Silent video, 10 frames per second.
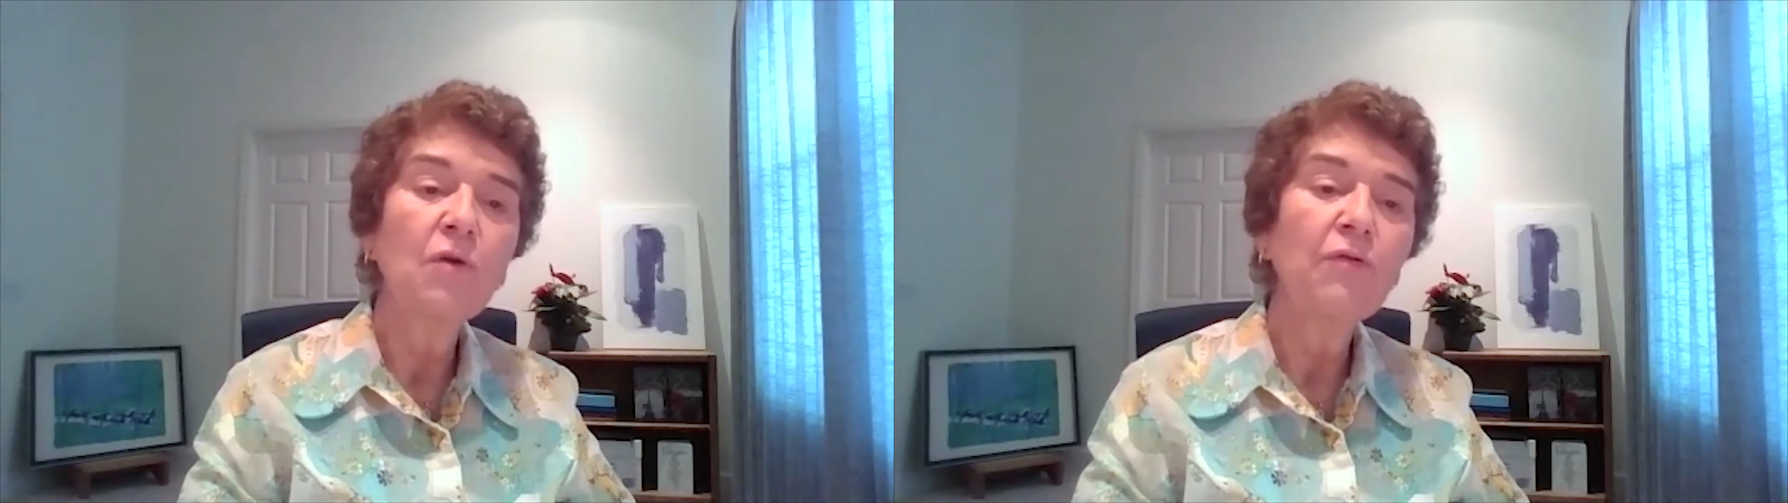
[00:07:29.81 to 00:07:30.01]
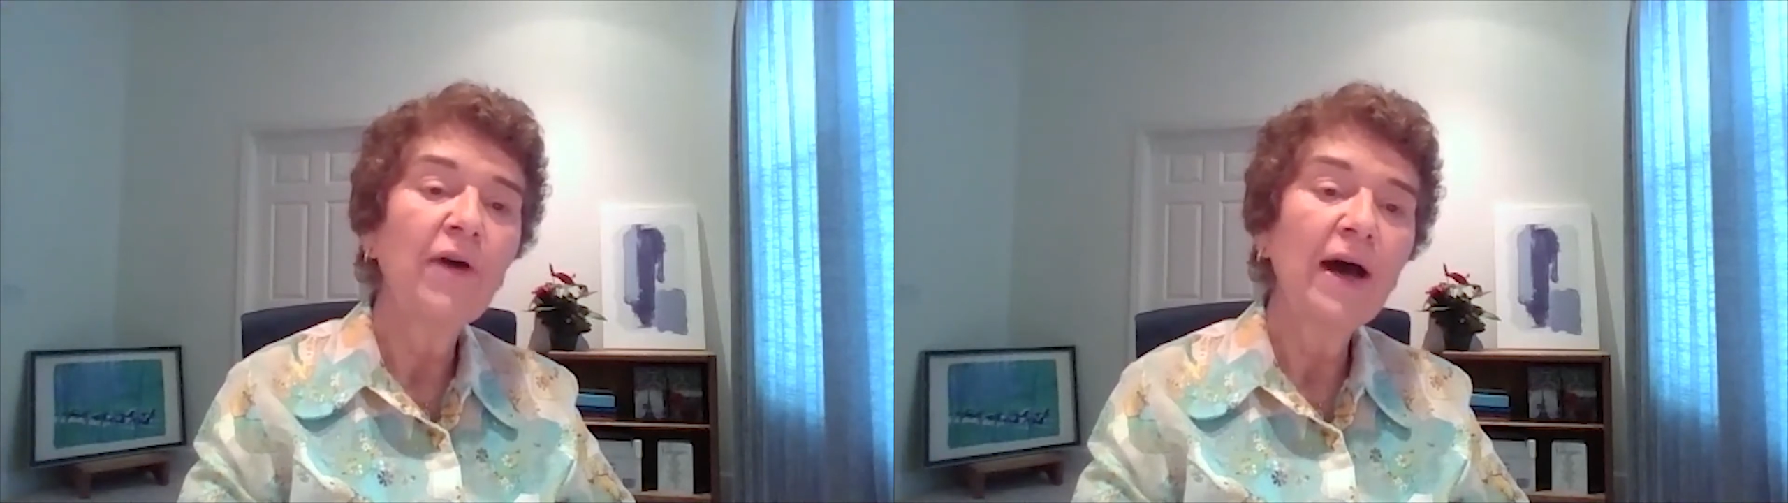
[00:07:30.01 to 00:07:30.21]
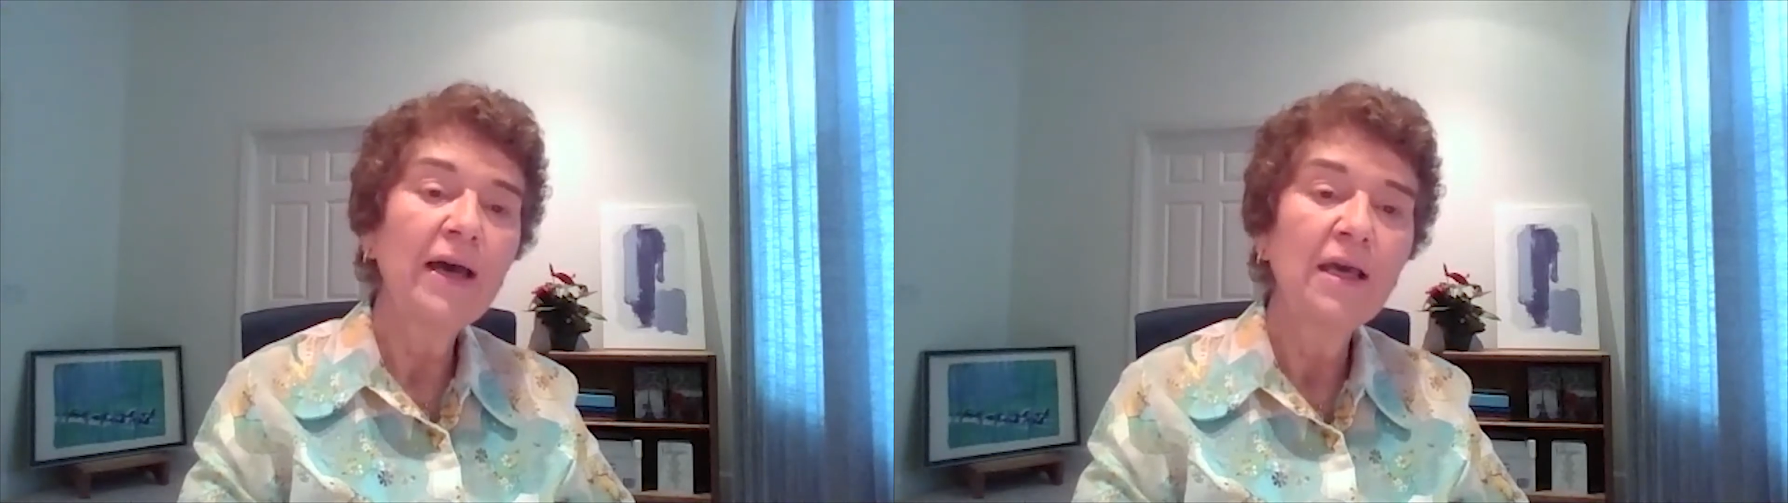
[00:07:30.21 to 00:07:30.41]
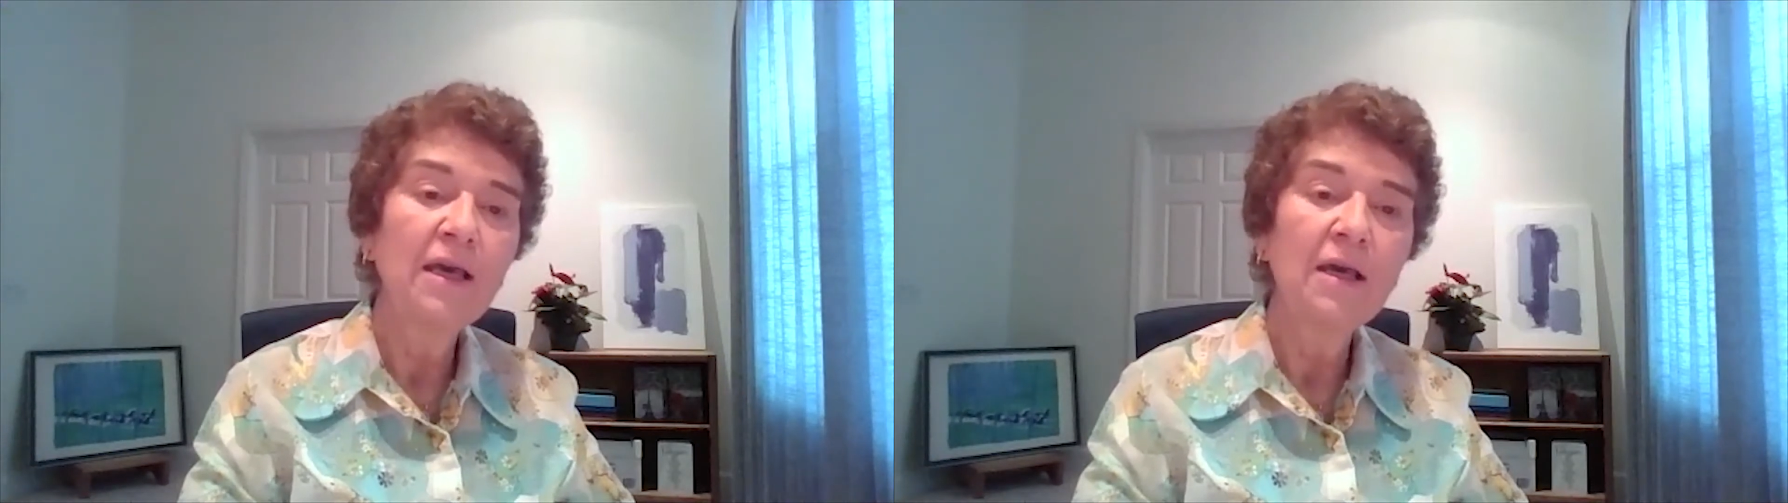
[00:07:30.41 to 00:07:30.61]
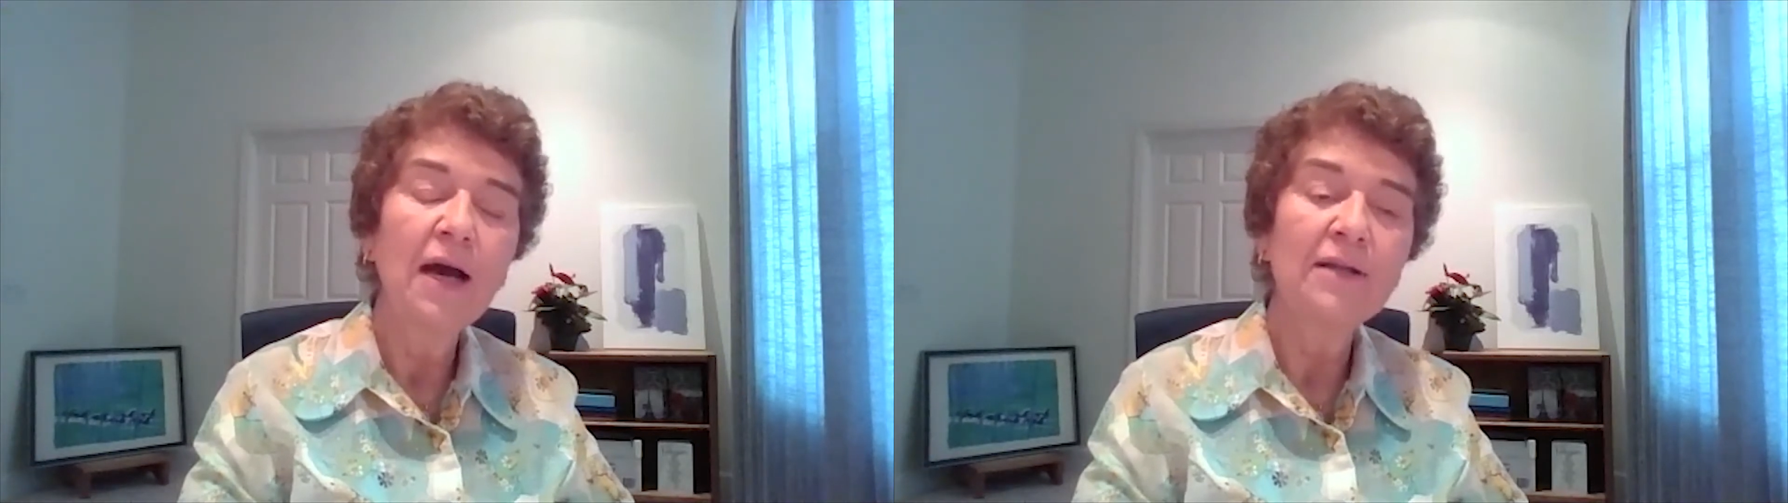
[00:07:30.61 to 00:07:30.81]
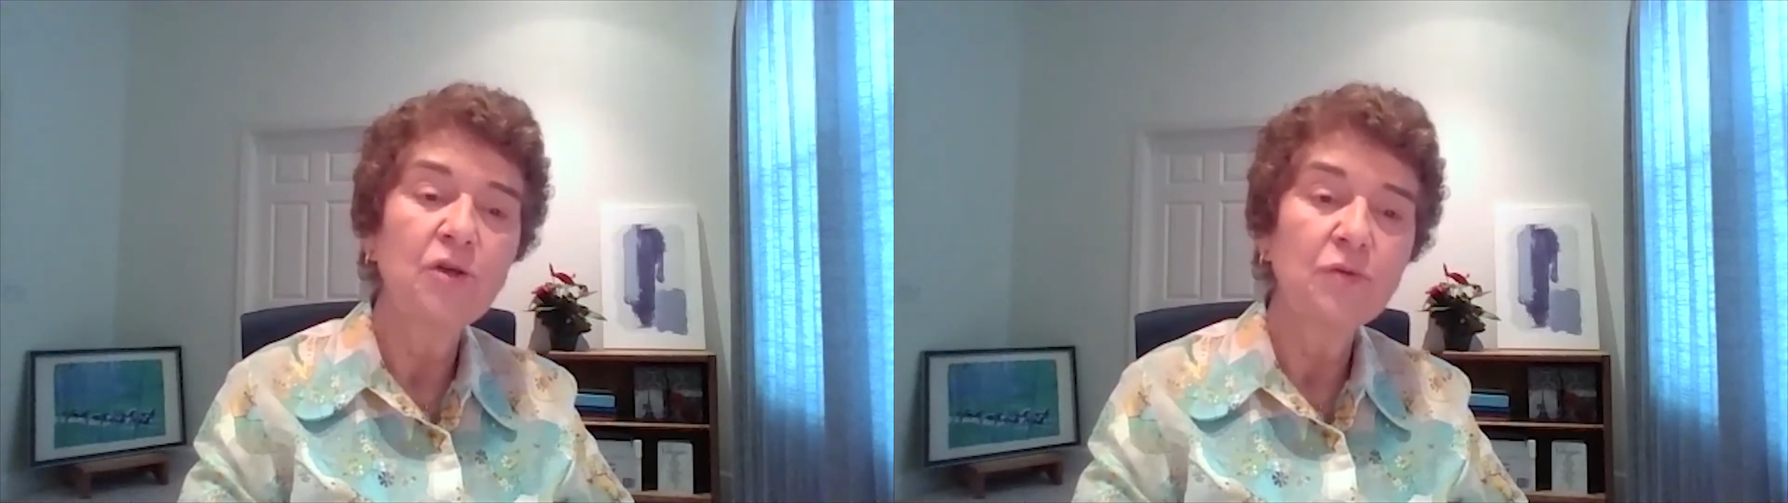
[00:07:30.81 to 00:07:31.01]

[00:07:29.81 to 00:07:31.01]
Fahy at